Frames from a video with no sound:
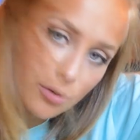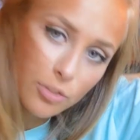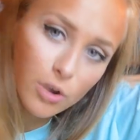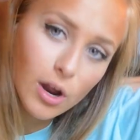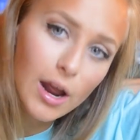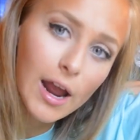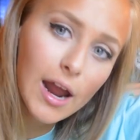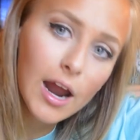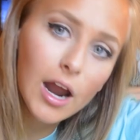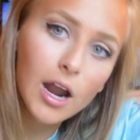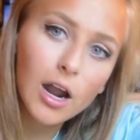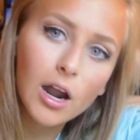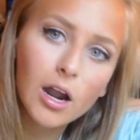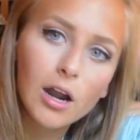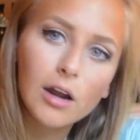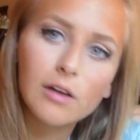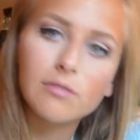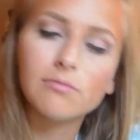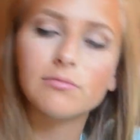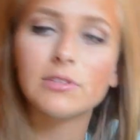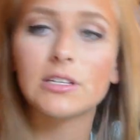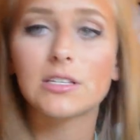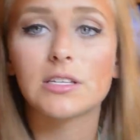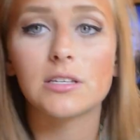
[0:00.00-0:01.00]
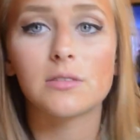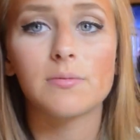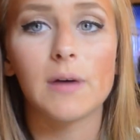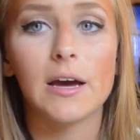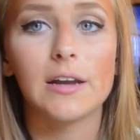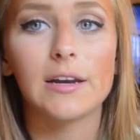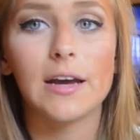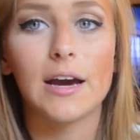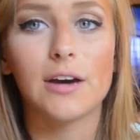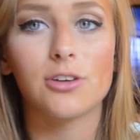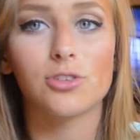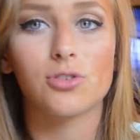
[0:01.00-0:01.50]
with your hair? This is
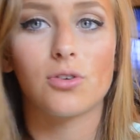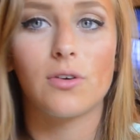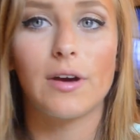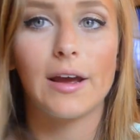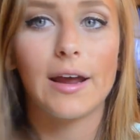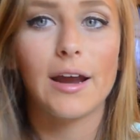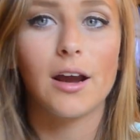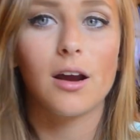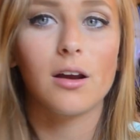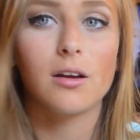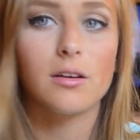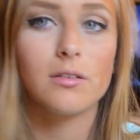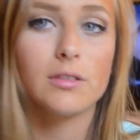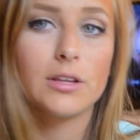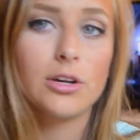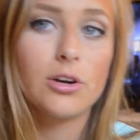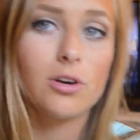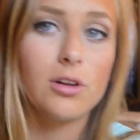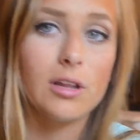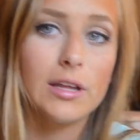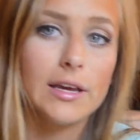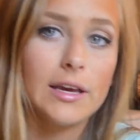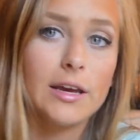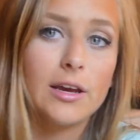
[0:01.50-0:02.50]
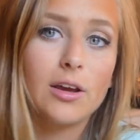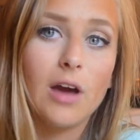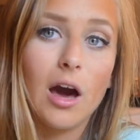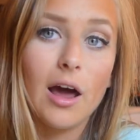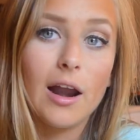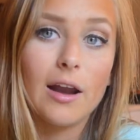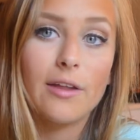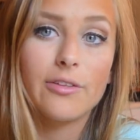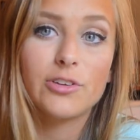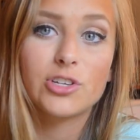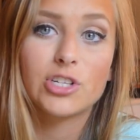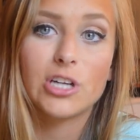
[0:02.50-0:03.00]
my natural hair. Literally
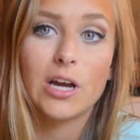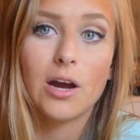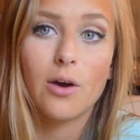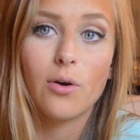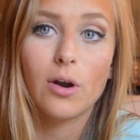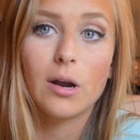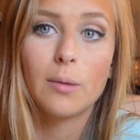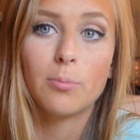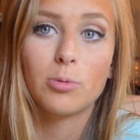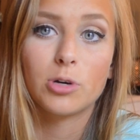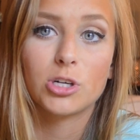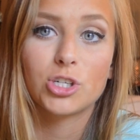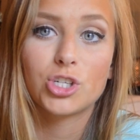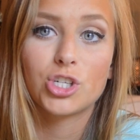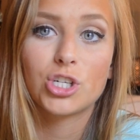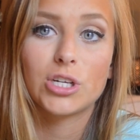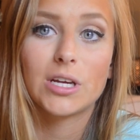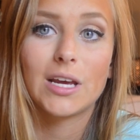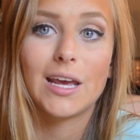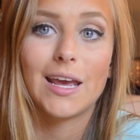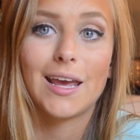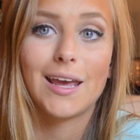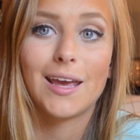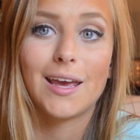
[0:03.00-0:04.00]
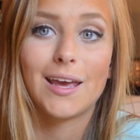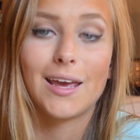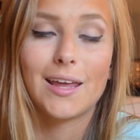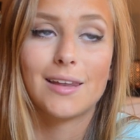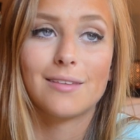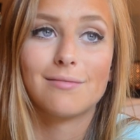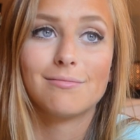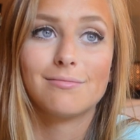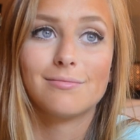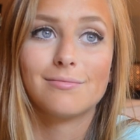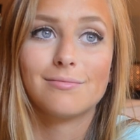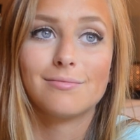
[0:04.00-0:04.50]
got out of the shower, brushed it,
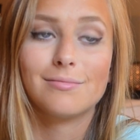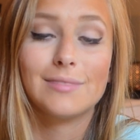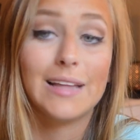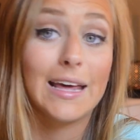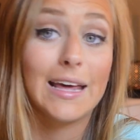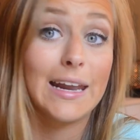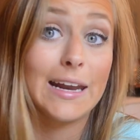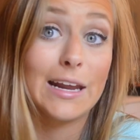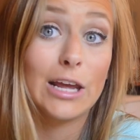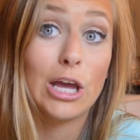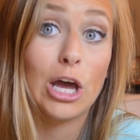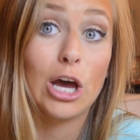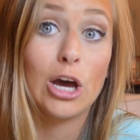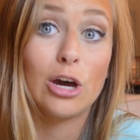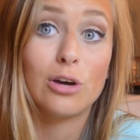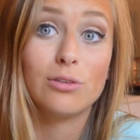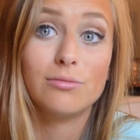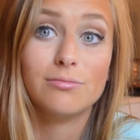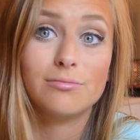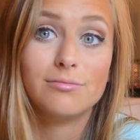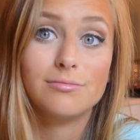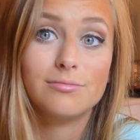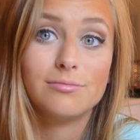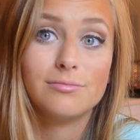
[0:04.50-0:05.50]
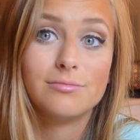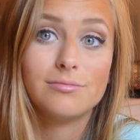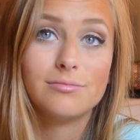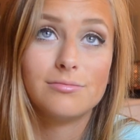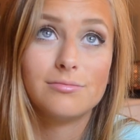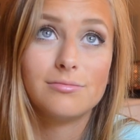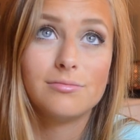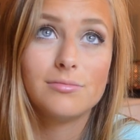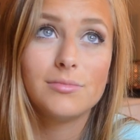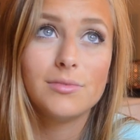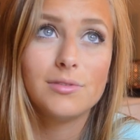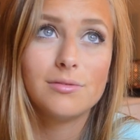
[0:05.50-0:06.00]
and let it go.
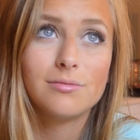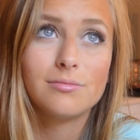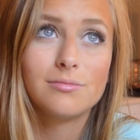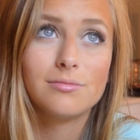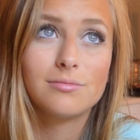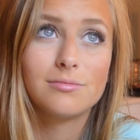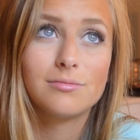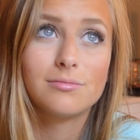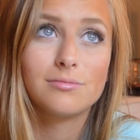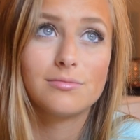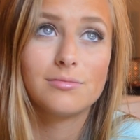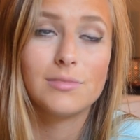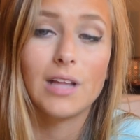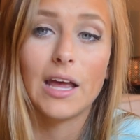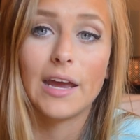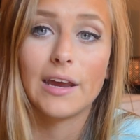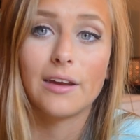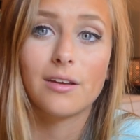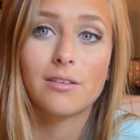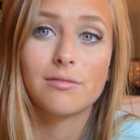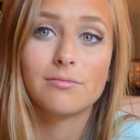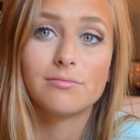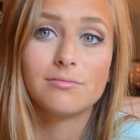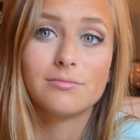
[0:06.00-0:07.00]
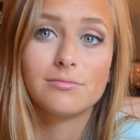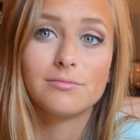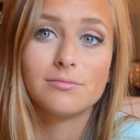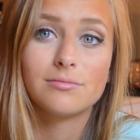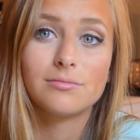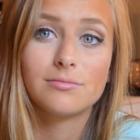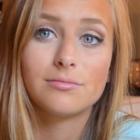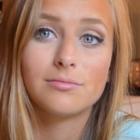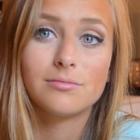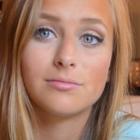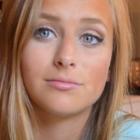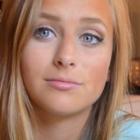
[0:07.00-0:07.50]
Like
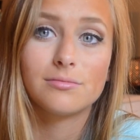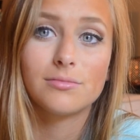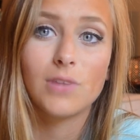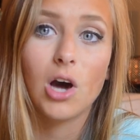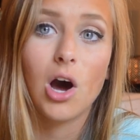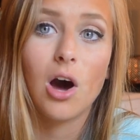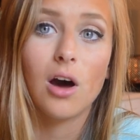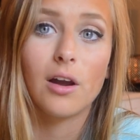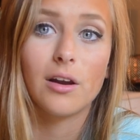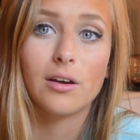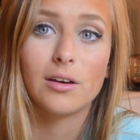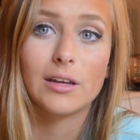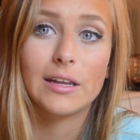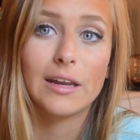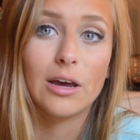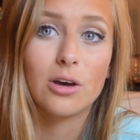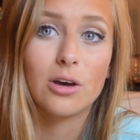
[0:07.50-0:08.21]
Anna and